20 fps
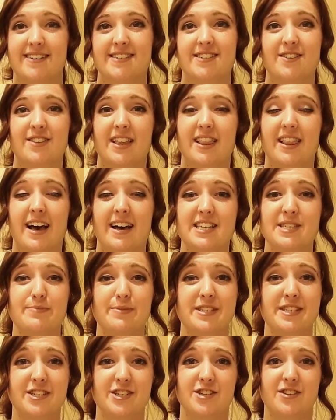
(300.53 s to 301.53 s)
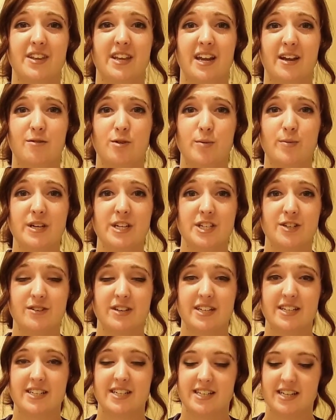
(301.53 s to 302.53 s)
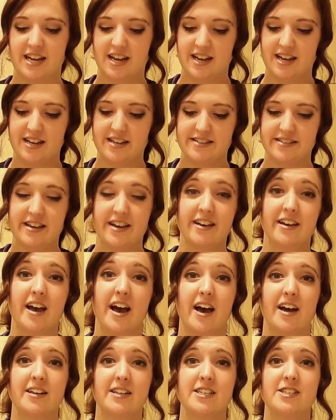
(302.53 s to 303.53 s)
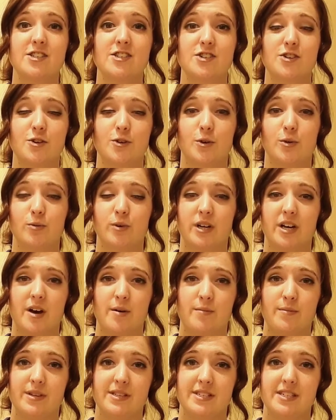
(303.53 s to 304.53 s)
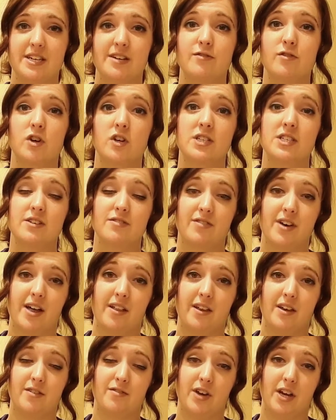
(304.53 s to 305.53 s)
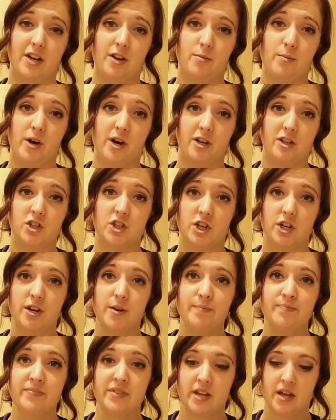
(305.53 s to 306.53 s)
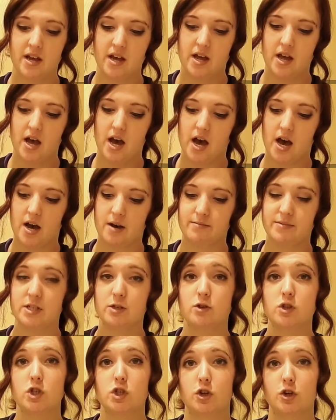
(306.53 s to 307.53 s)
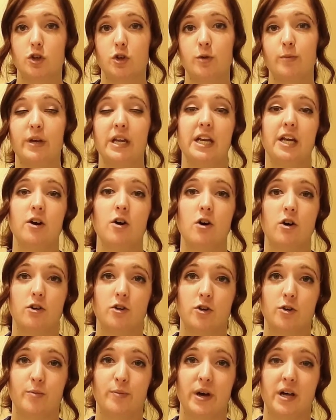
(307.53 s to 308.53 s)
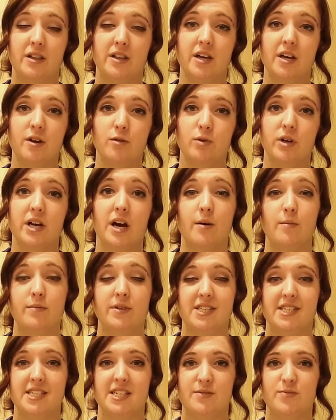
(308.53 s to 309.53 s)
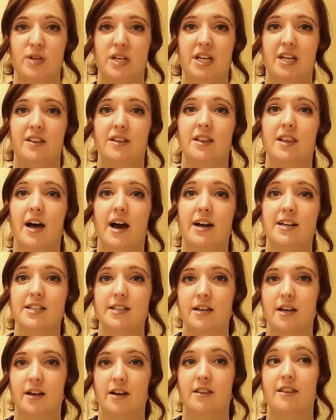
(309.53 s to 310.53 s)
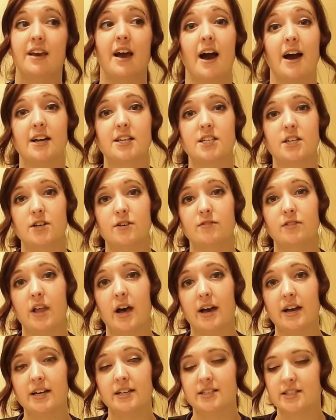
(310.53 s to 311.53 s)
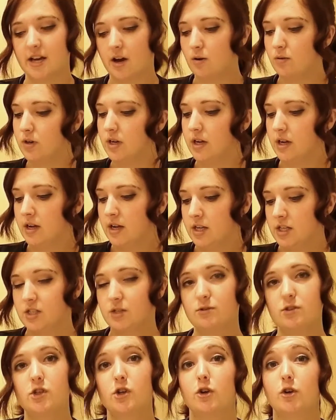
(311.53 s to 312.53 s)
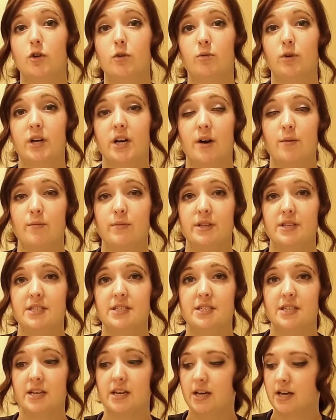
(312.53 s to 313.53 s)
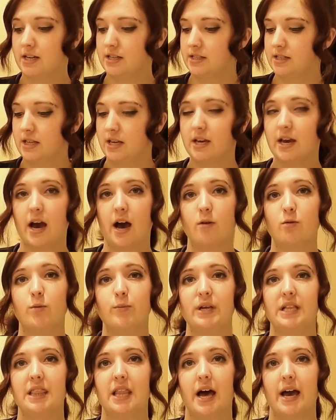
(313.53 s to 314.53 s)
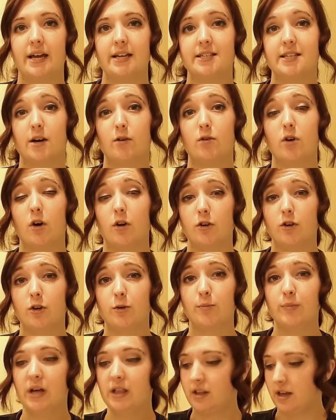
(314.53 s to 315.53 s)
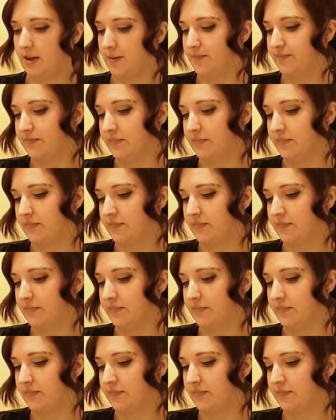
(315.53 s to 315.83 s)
so the last position that I will be doing today is a cat in sternal recumbency for a cephalic venipuncture. So sternal meaning on her belly, recumbency meaning the act of lying down. So sternal recumbency is the cat will be lying down on her belly.